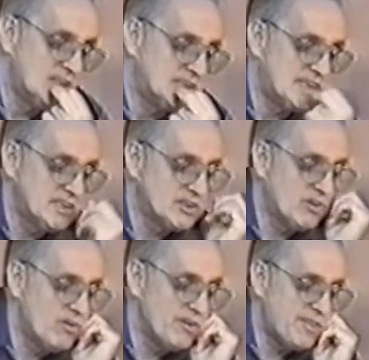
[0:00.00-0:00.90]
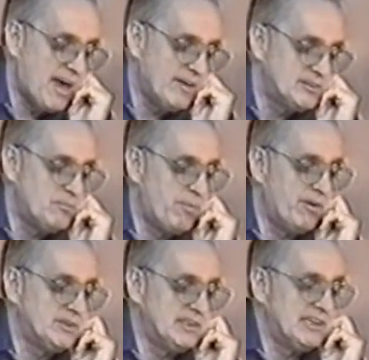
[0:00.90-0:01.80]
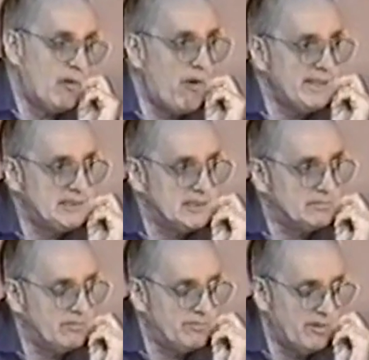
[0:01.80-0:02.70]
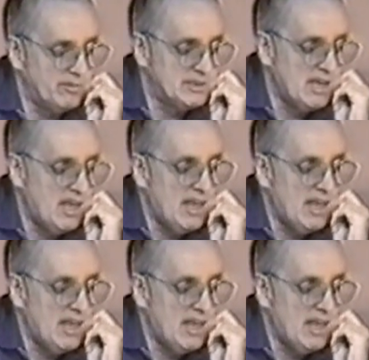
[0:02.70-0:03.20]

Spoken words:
600,000 persons, now watch this one, folks,